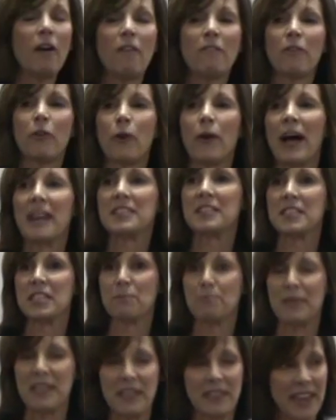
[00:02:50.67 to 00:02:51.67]
for us to
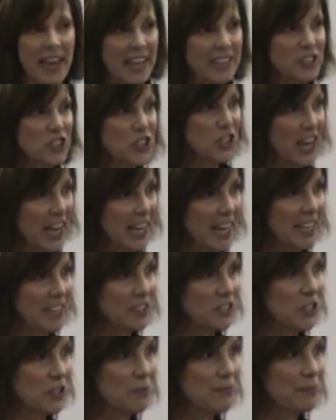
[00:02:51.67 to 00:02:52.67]
be that
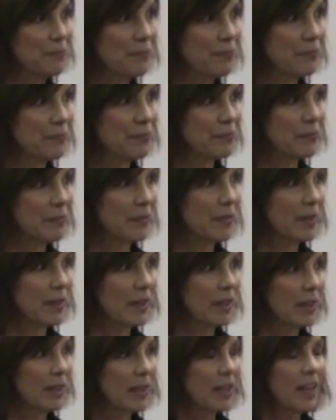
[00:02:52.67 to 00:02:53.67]
change.
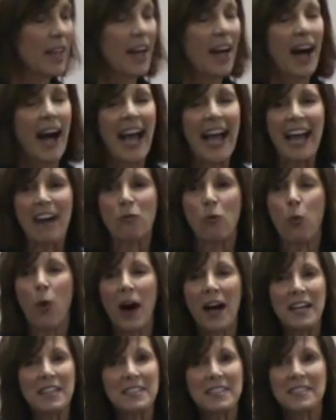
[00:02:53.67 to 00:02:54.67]
I have
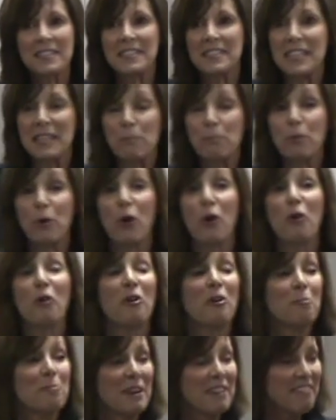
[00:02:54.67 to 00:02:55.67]
one
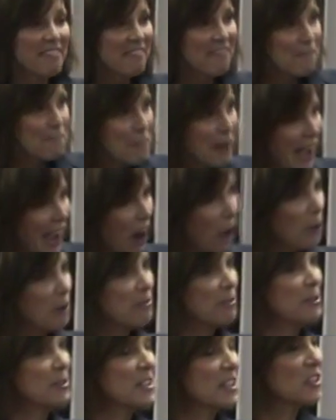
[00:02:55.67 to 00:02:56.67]
simple but
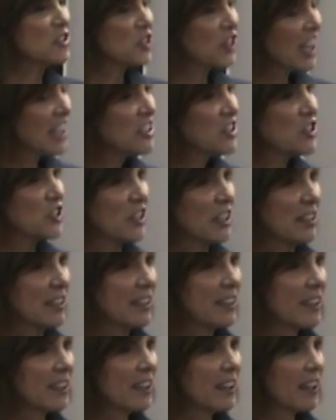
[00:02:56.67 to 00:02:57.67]
powerful suggestion
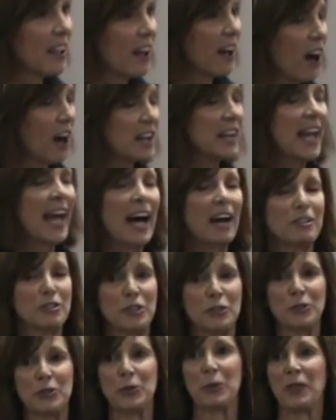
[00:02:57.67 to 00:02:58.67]
on how
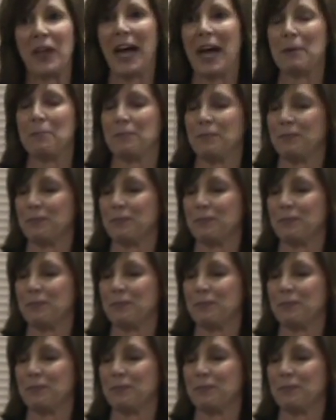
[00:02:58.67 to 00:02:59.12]
to do that.